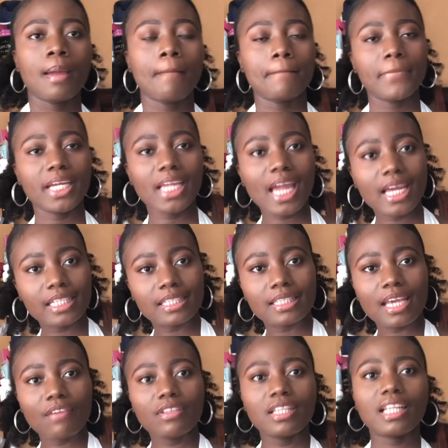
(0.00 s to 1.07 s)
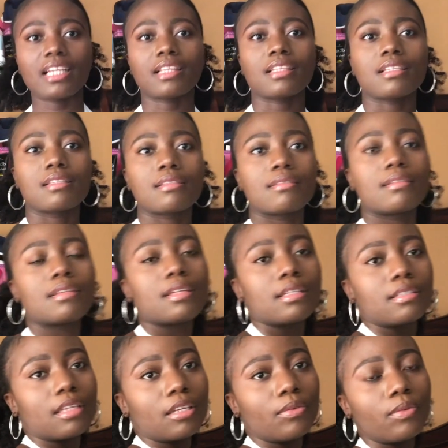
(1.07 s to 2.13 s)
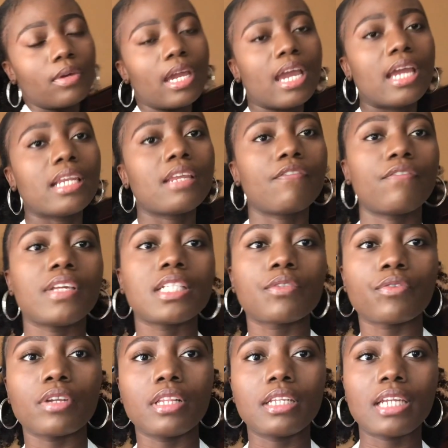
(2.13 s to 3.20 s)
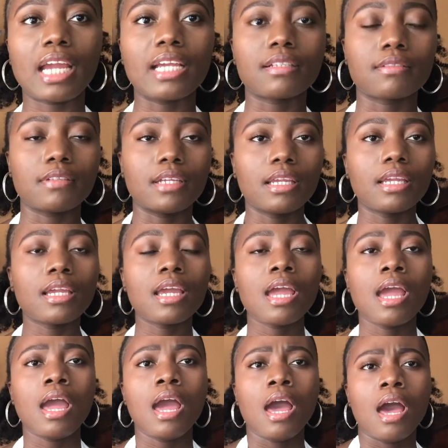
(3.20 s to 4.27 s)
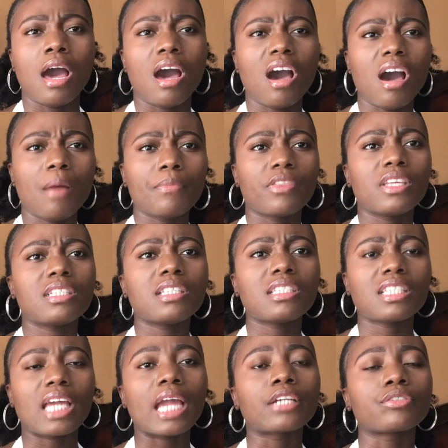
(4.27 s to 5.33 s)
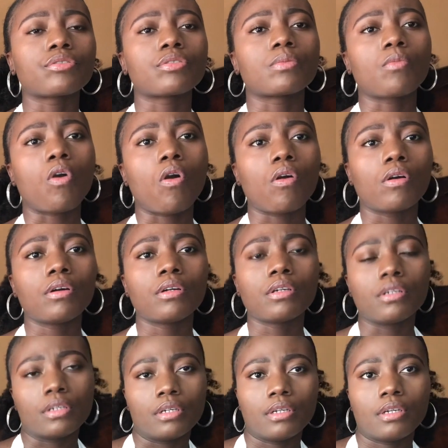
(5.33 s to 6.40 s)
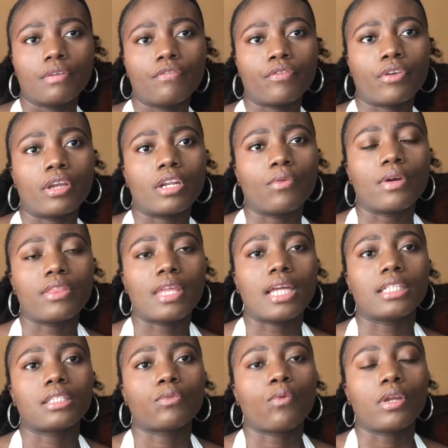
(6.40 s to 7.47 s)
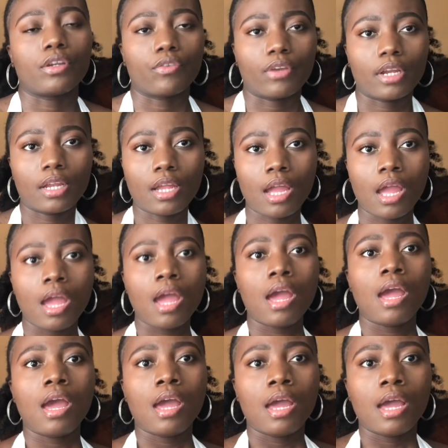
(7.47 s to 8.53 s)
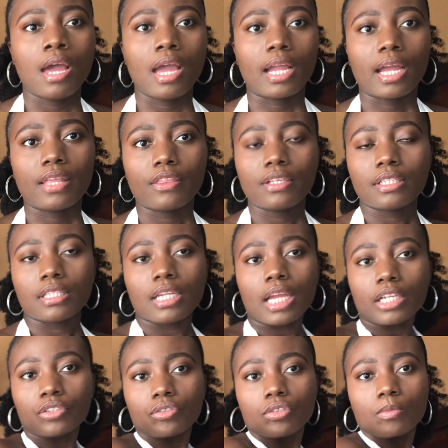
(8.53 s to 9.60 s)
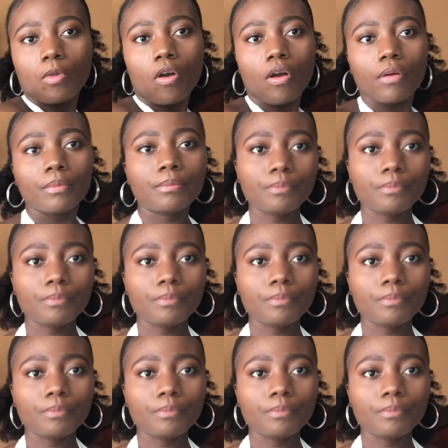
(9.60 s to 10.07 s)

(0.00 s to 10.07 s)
But yes, I really like this. It's cute and it fits really nicely. This is an extra small, for anyone that's wondering. Got this in extra small.